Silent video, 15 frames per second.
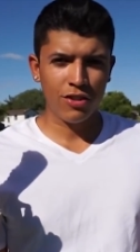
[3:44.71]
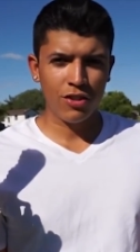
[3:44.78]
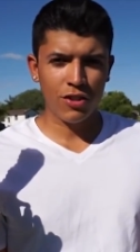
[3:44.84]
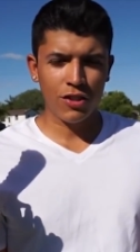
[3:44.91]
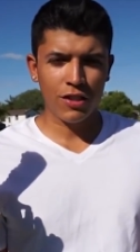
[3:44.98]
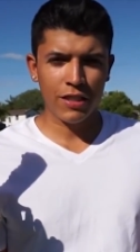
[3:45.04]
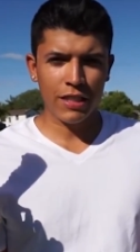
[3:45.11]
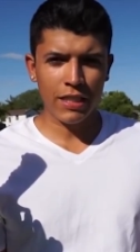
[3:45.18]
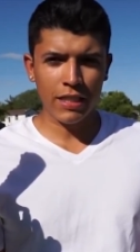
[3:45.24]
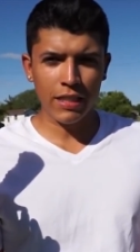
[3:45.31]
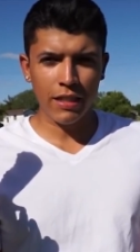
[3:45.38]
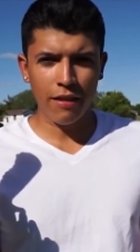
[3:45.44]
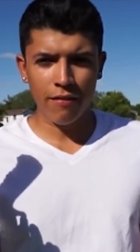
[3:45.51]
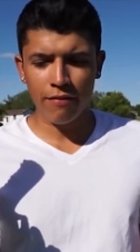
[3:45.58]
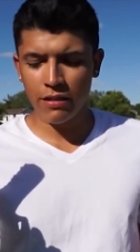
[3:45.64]
to see
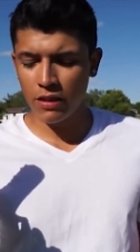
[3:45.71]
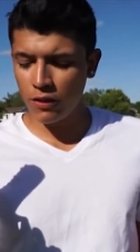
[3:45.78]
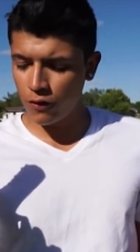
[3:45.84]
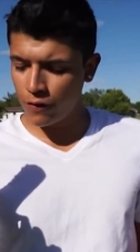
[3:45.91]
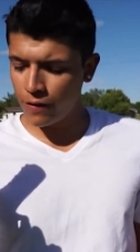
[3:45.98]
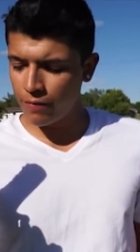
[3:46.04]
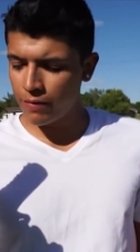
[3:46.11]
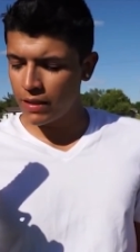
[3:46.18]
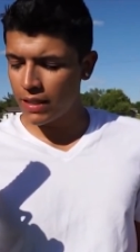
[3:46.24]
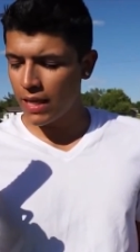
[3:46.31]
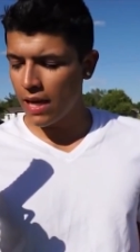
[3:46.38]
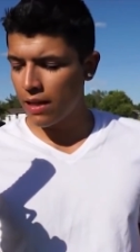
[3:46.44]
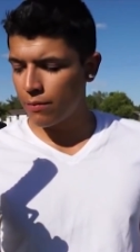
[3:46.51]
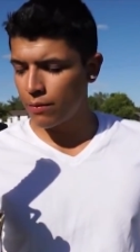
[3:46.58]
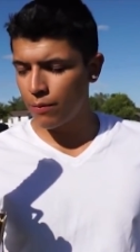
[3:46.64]
if this 50
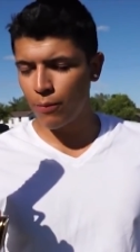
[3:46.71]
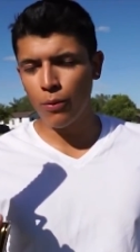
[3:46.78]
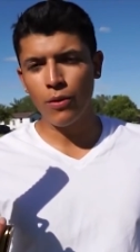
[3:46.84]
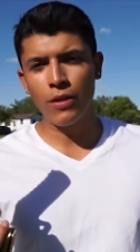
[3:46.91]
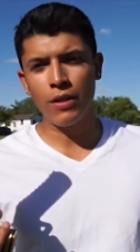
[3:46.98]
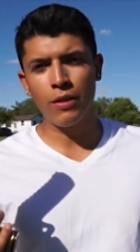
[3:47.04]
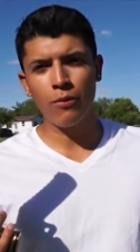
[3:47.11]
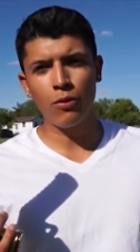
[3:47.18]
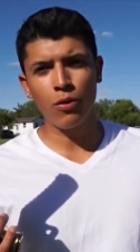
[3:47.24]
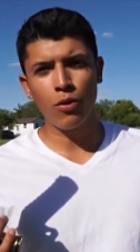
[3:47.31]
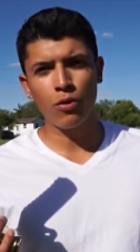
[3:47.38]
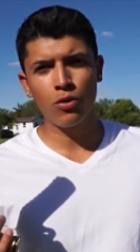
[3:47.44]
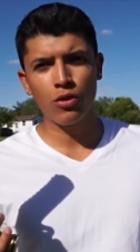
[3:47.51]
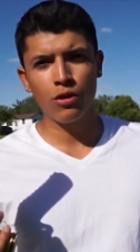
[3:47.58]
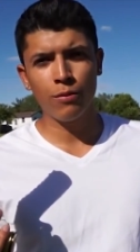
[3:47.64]
caliber bullet will
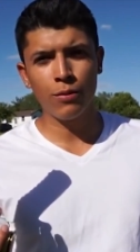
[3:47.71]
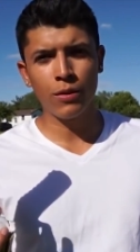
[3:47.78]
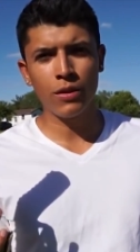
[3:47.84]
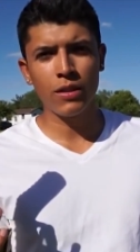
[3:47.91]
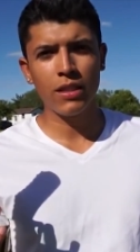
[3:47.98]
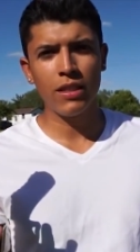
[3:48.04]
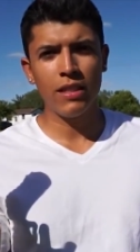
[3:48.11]
go through a book